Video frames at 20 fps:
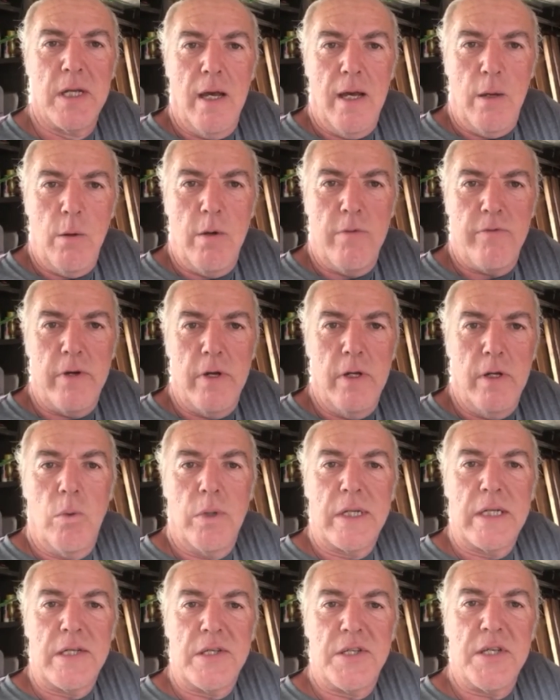However,
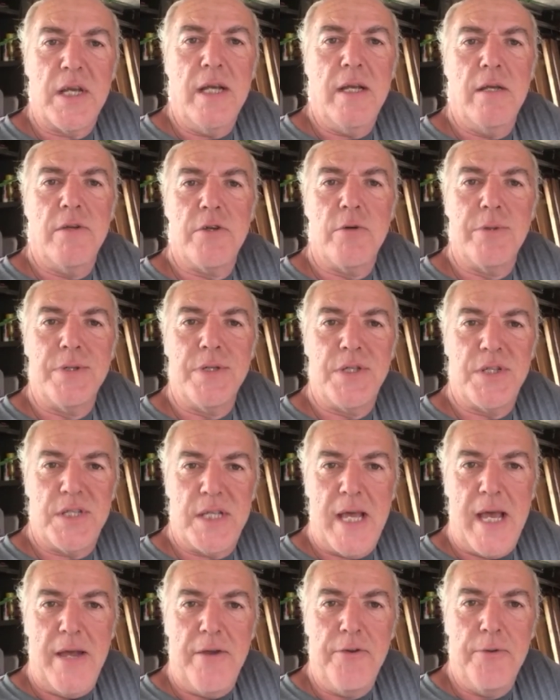what I decided to do
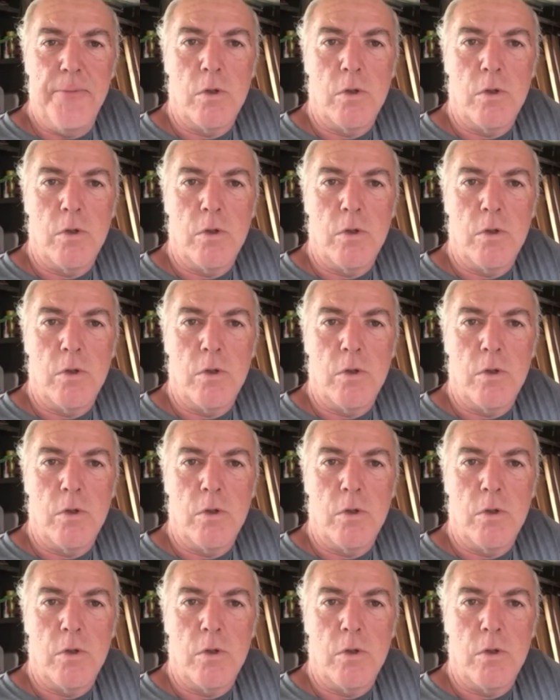instead